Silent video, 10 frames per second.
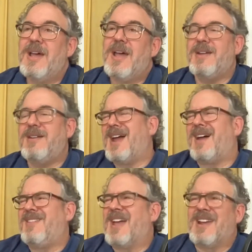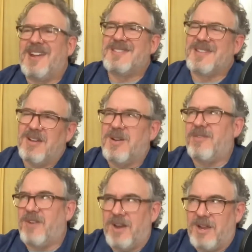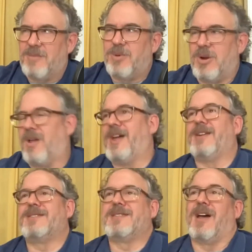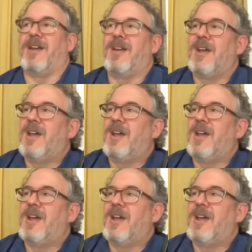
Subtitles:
And yeah, in that case, like, okay, fine, I can put all that aside.